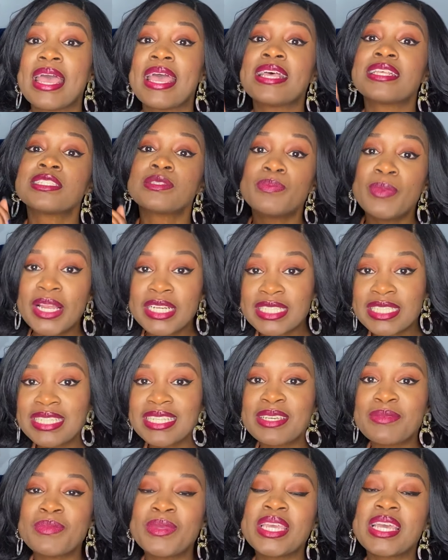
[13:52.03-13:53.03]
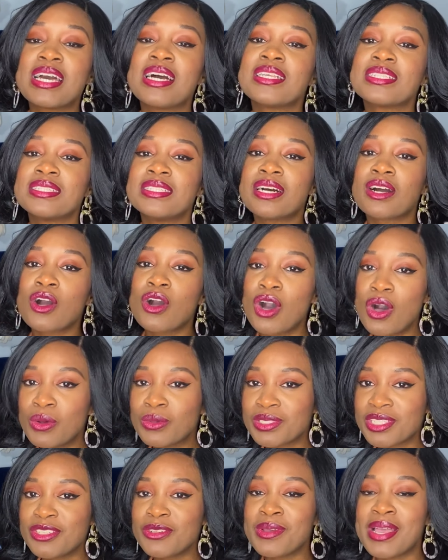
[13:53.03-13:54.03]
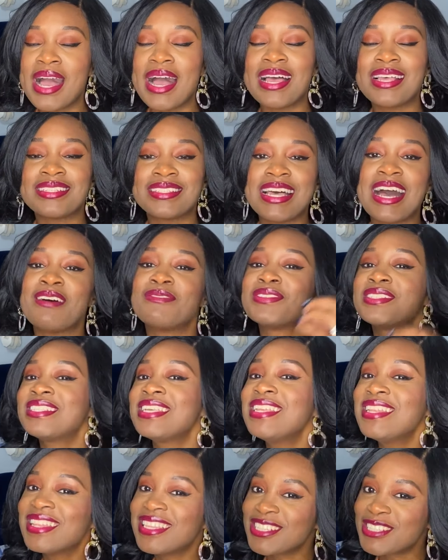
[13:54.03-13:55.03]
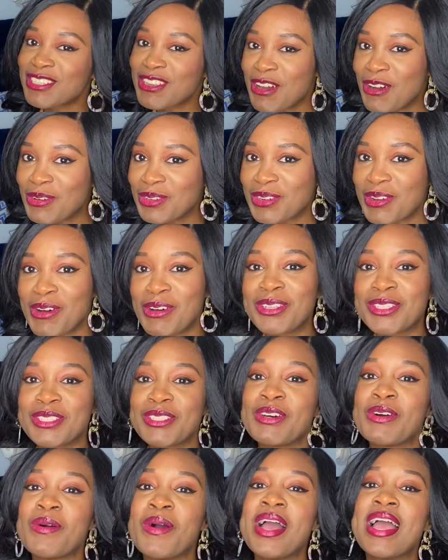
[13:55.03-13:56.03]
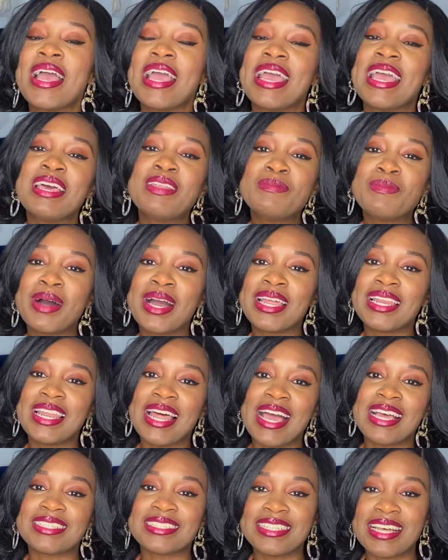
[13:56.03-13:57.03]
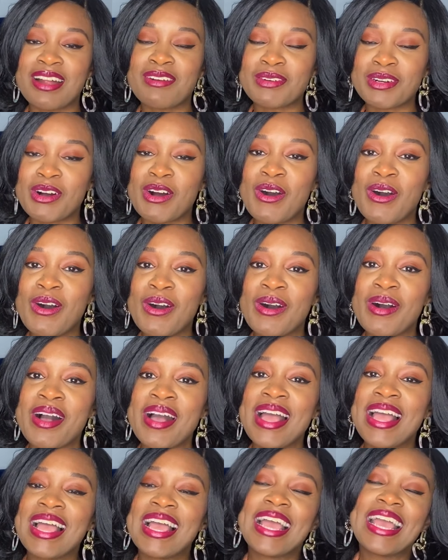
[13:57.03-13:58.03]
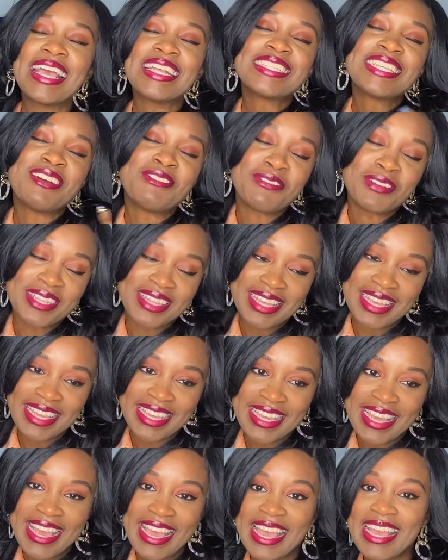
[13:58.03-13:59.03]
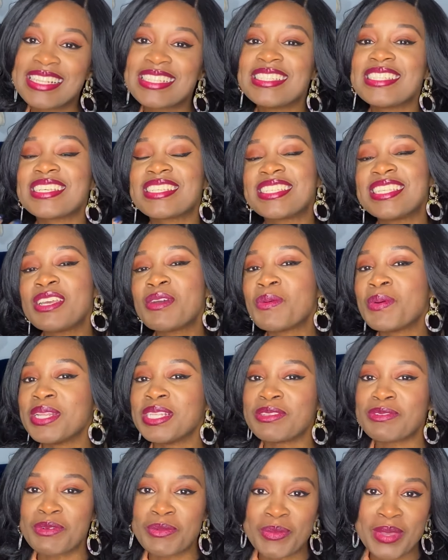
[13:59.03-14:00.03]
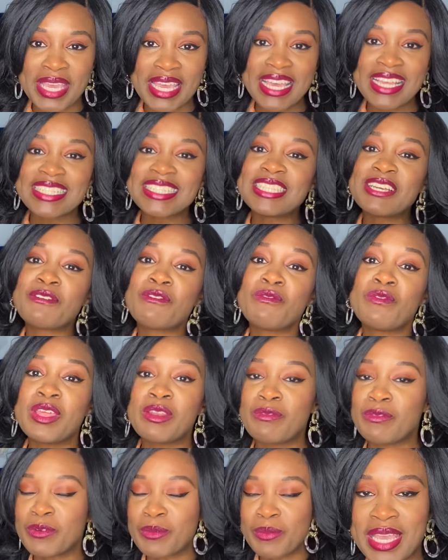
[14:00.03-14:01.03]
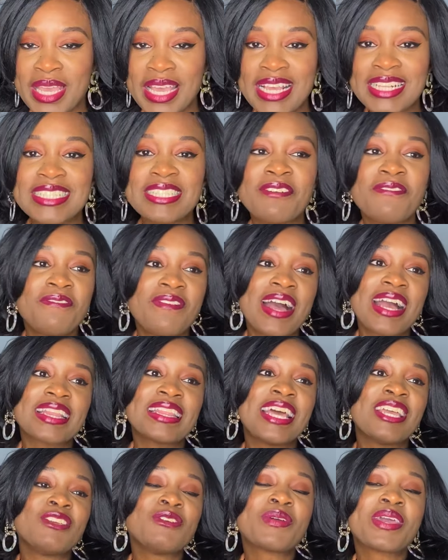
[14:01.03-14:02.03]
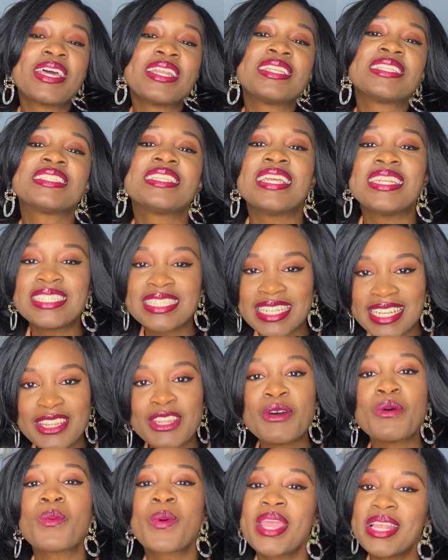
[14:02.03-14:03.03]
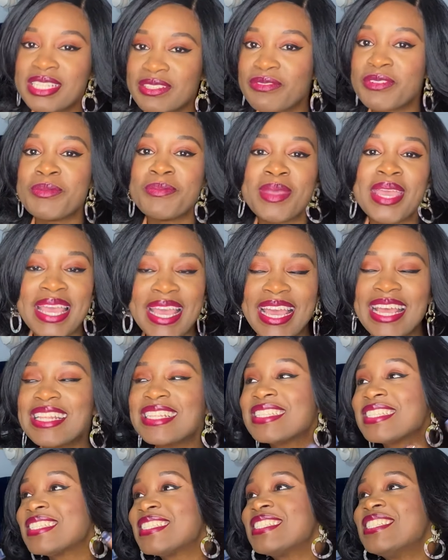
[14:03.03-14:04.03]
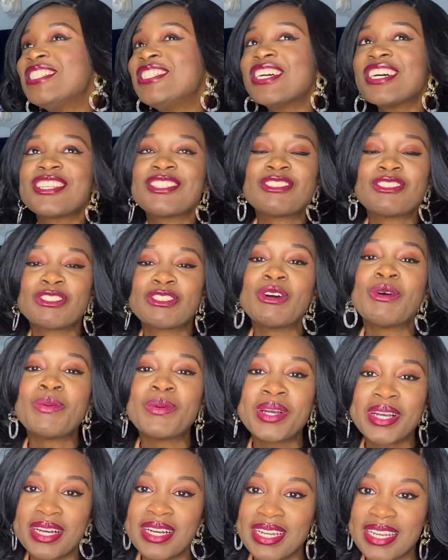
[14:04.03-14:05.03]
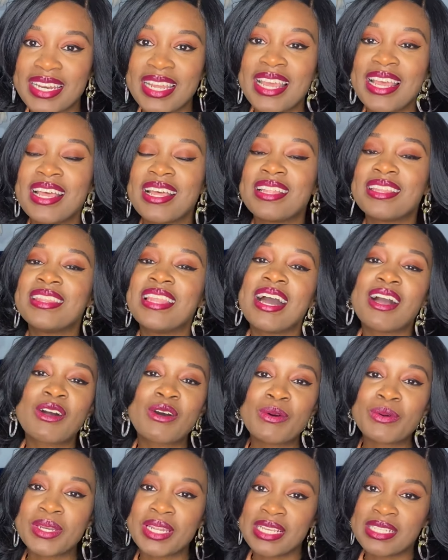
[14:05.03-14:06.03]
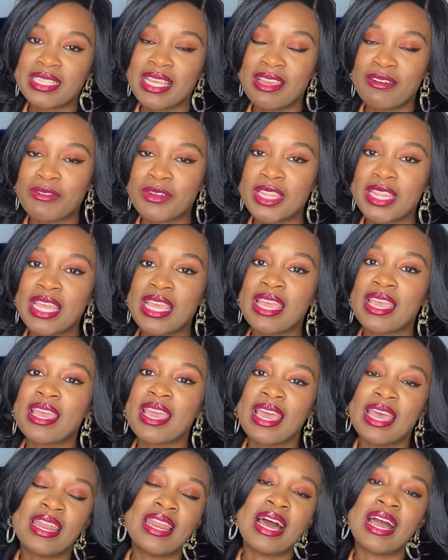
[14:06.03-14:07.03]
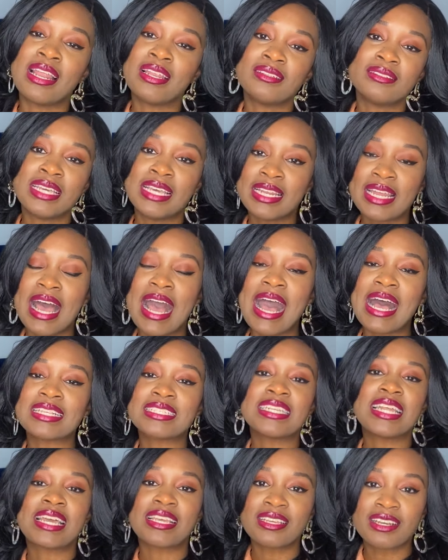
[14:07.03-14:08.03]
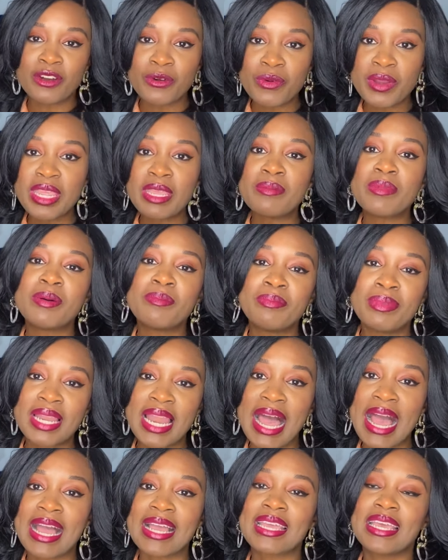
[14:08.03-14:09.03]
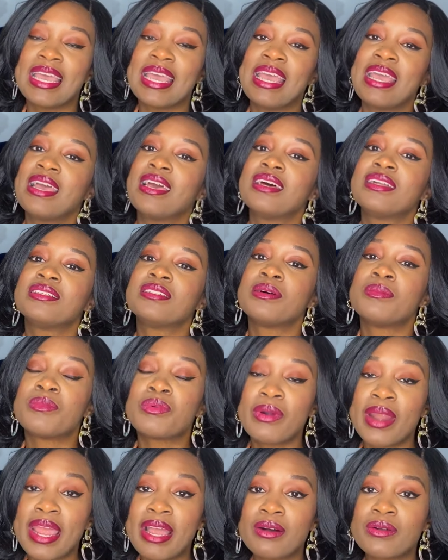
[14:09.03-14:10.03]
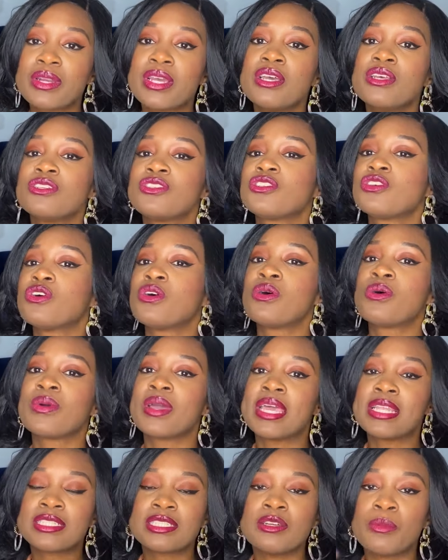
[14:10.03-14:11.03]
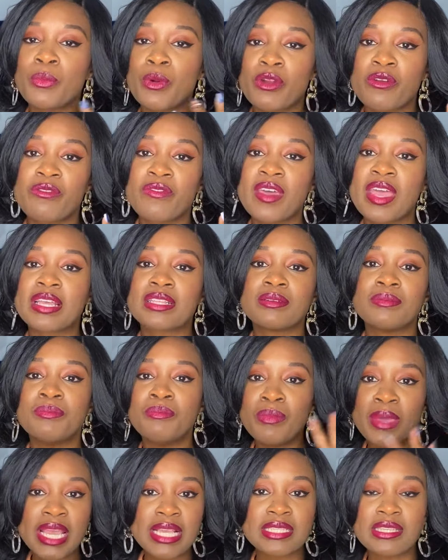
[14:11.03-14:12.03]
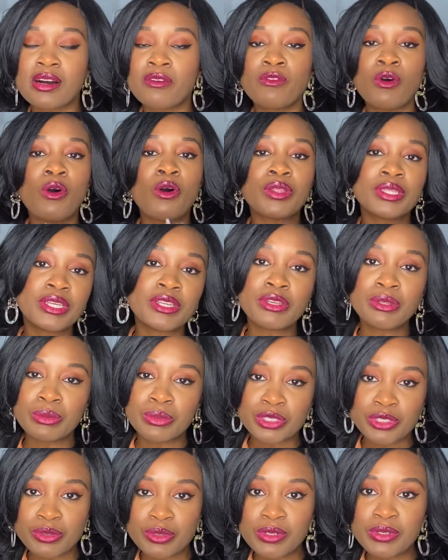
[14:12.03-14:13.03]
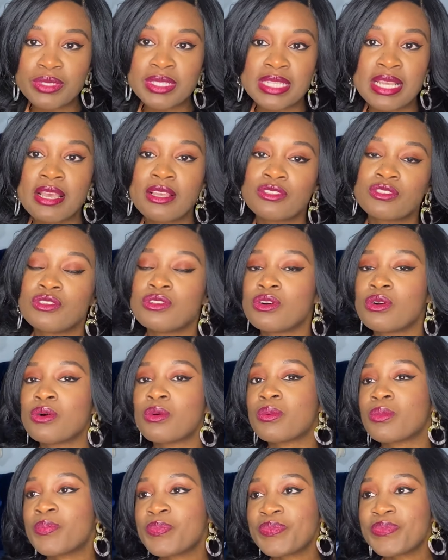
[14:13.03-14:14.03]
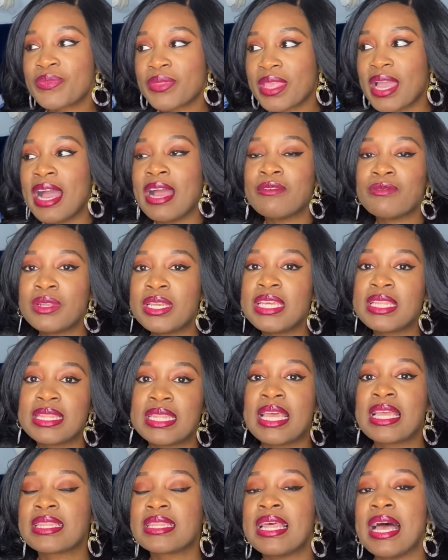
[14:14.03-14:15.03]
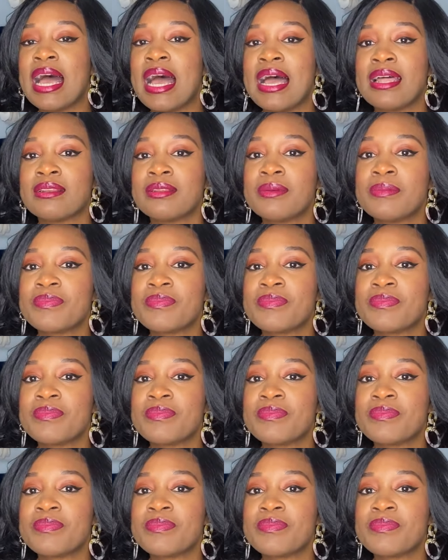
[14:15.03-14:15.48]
especially because the coat, you guys have seen this coat also in my last Zara haul. It's everything. It's the sequence for me. It's the fit for It's the fact that you can cinch in the weights for me. It's just so good. That coat is everything, and it has like cream, black, and brown. So it's the perfect mix of all the neutrals. So I really think that